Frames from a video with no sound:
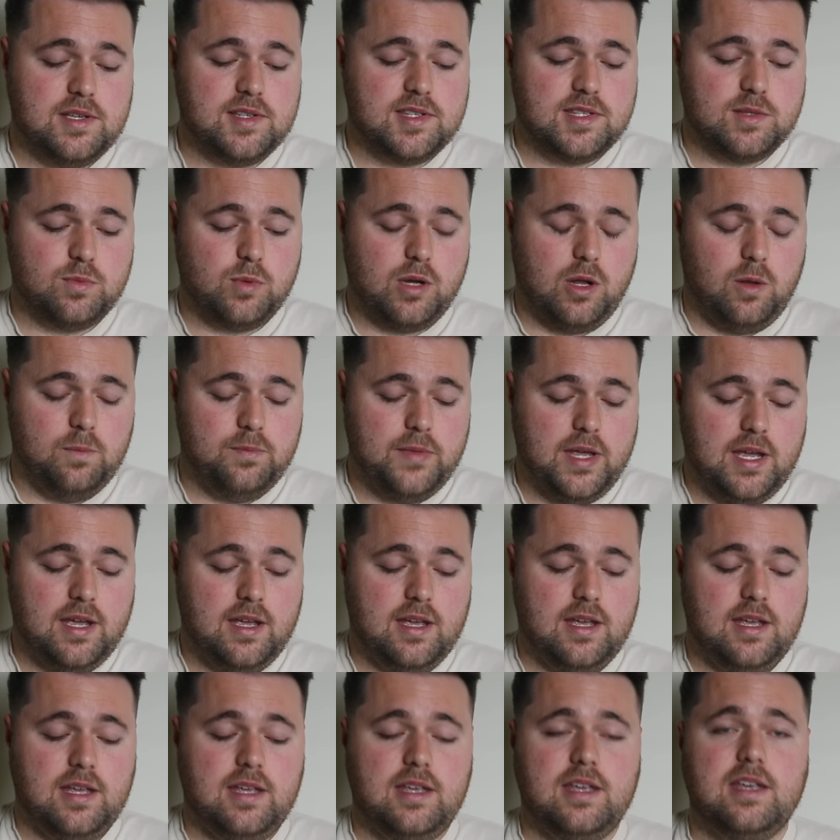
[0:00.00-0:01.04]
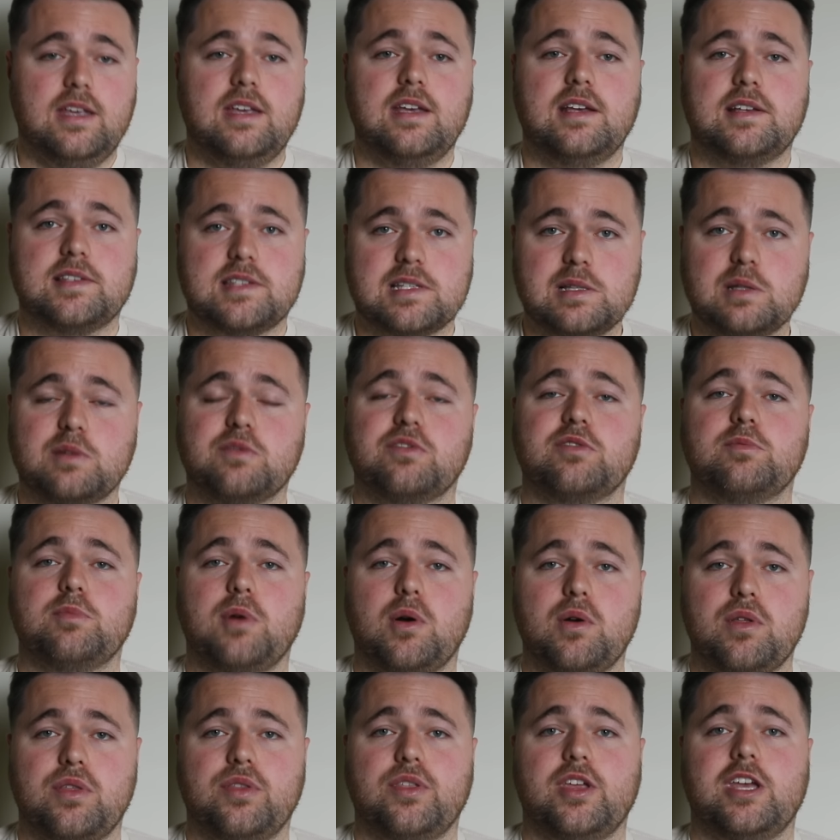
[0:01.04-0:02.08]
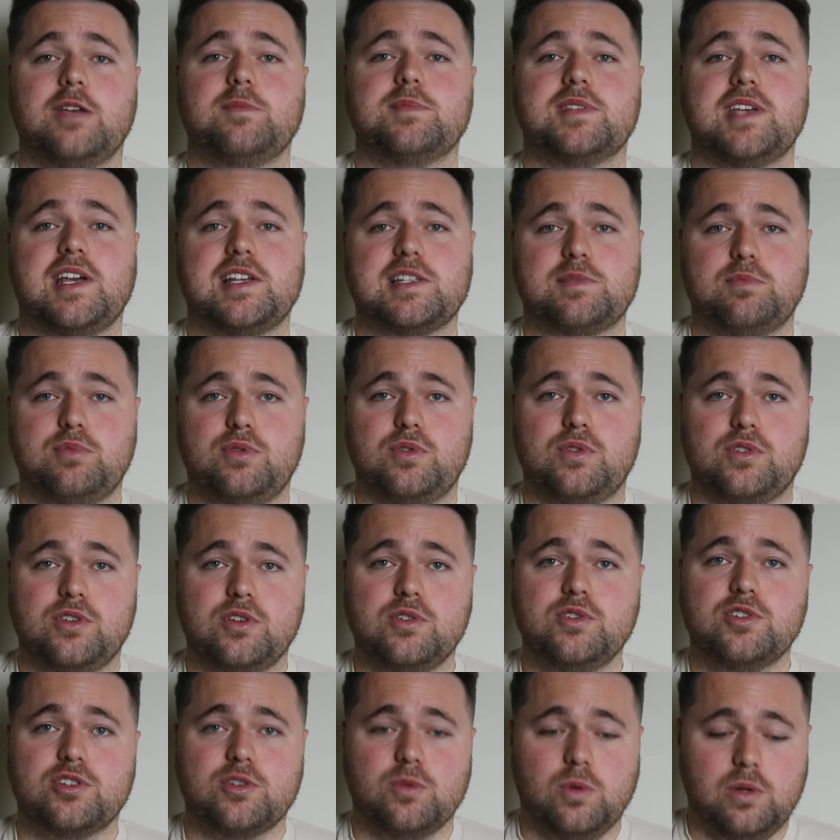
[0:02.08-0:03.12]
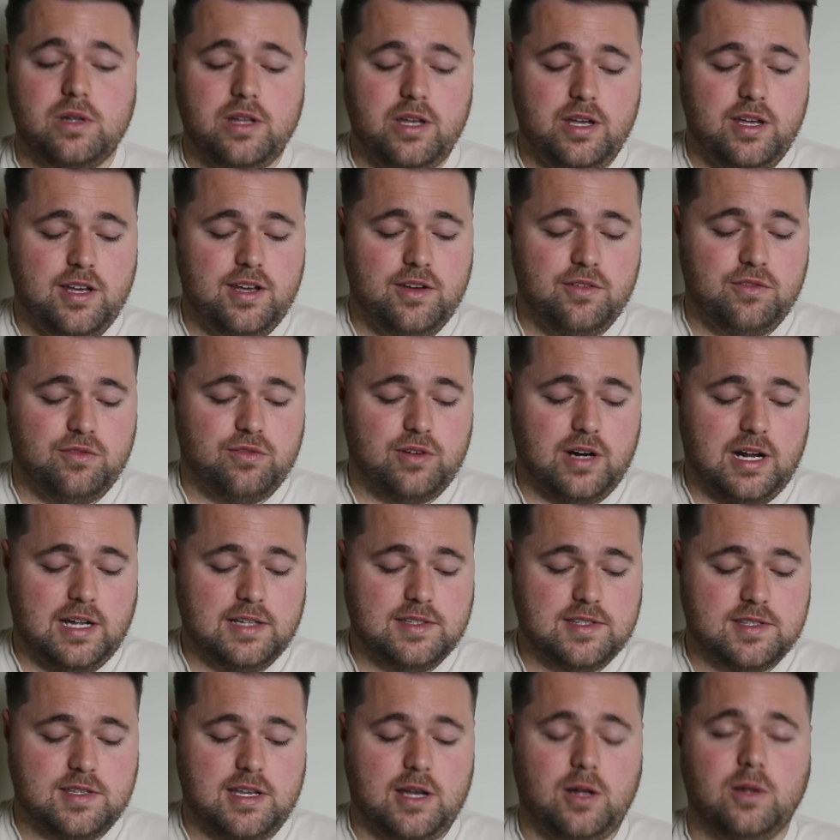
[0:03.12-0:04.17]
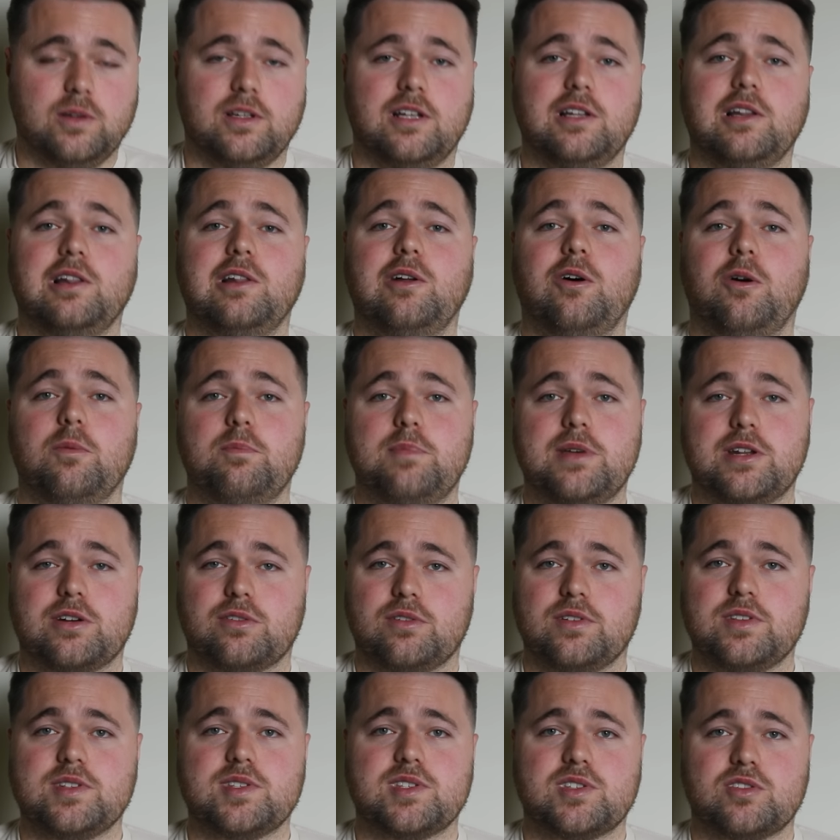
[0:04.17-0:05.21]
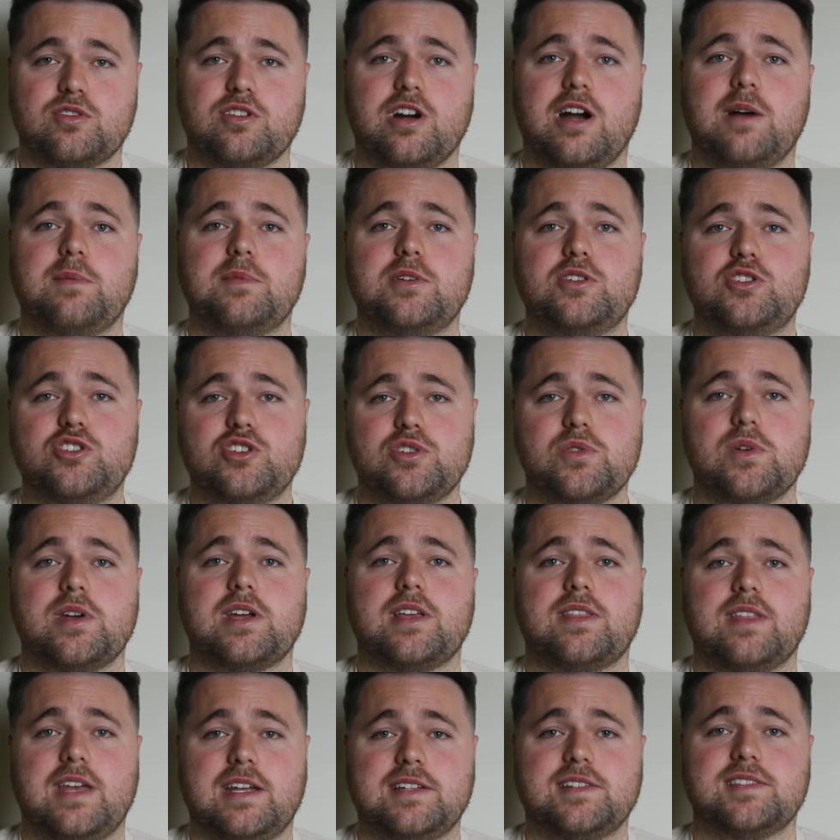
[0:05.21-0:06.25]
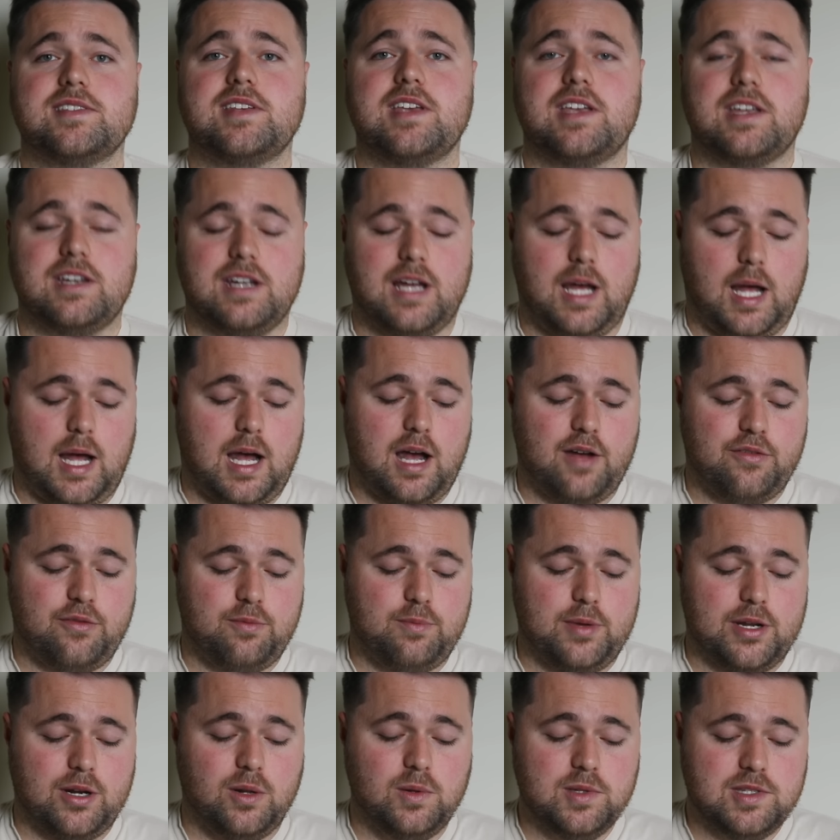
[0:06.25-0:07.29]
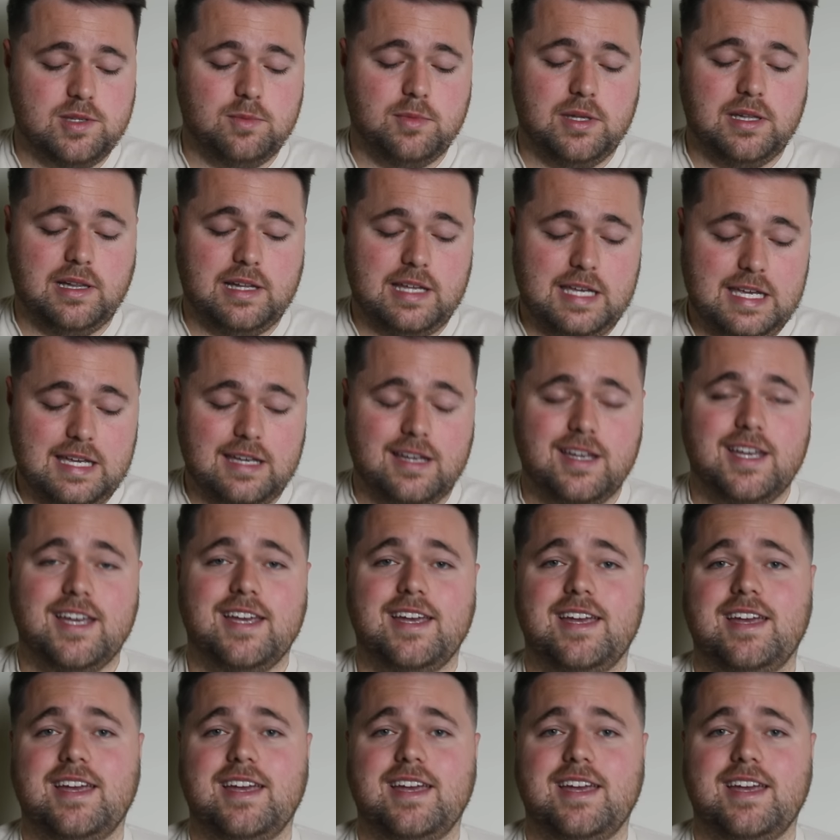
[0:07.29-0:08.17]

pieces, well, excellent for both teams as per usual. France held a lot better in the scrum during that second half, but ultimately,